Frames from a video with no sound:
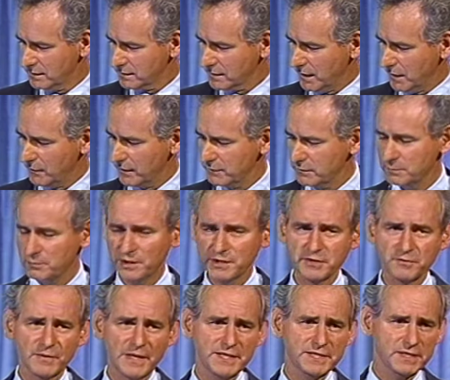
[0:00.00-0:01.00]
Now
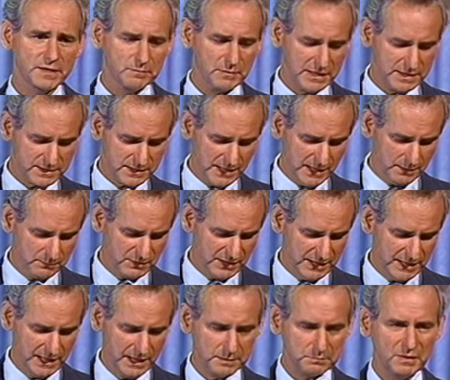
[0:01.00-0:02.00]
everybody's wasting my time.
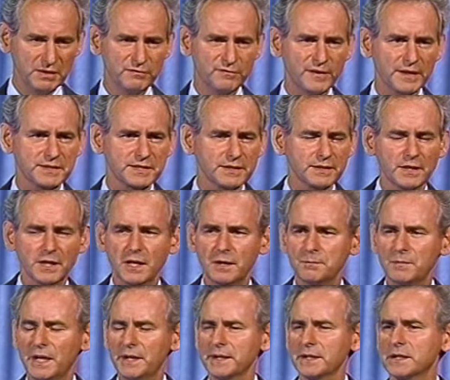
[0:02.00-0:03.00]
They had me fixing their
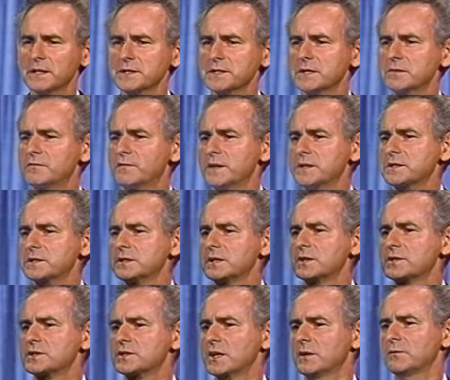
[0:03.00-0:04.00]
harmonicas and fixing
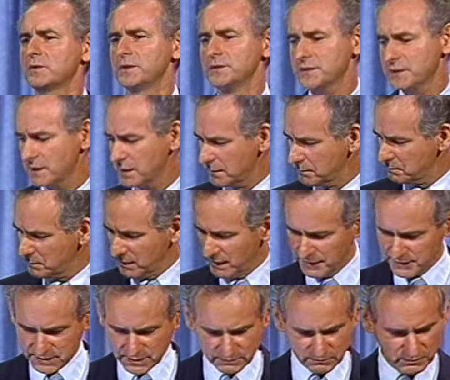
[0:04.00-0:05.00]
their shovels and their
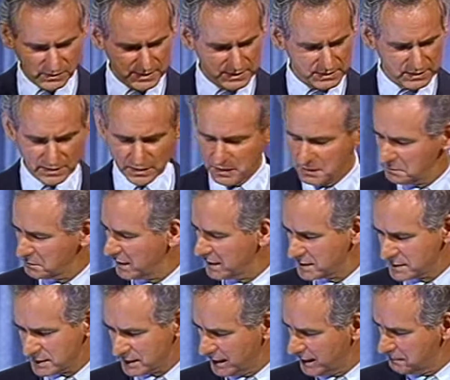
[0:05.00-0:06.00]
pots and wasted all my
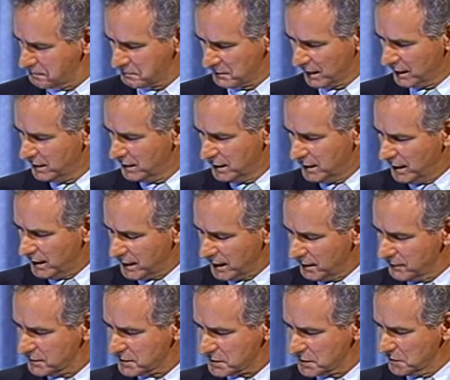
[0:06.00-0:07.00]
time. And
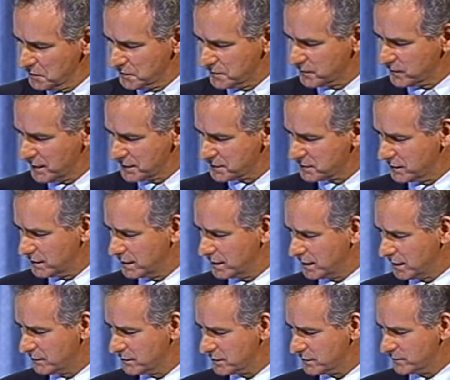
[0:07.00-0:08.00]
I was so
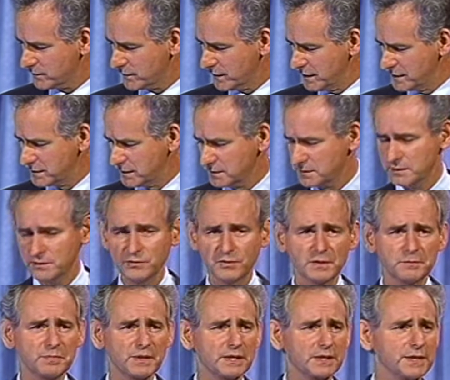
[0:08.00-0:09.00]
frustrated, I was afraid not to do
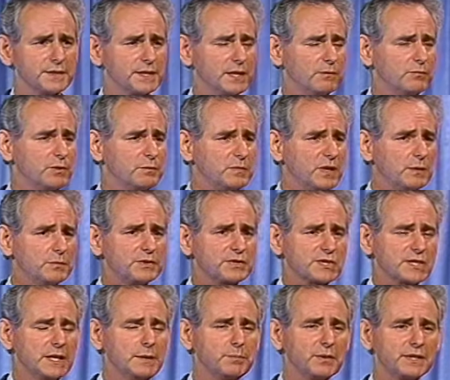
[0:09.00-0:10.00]
it because I wouldn't be able to
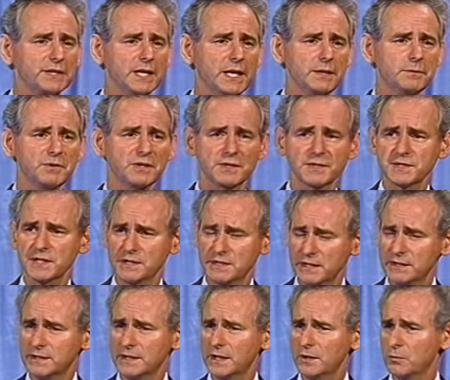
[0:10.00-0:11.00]
sleep at night because I
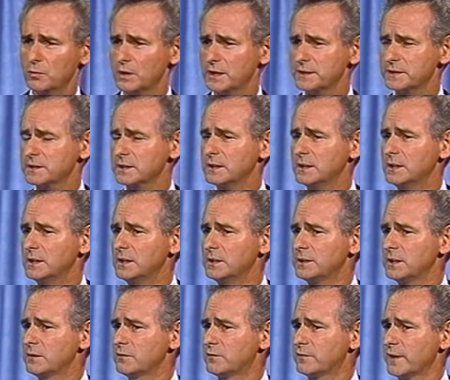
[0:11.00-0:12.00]
did that once,
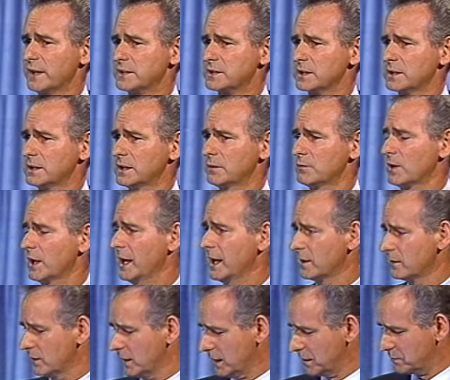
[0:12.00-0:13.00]
didn't fix it, and they were
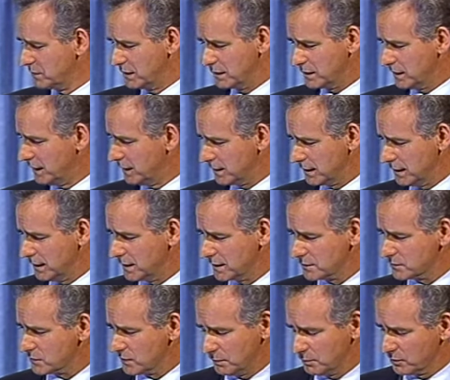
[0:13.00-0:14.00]
angry at me, and I had a lot
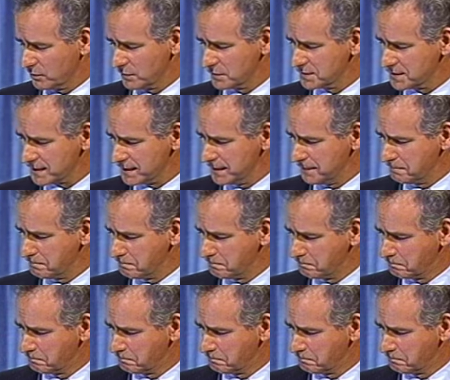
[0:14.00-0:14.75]
of trouble, couldn't sleep.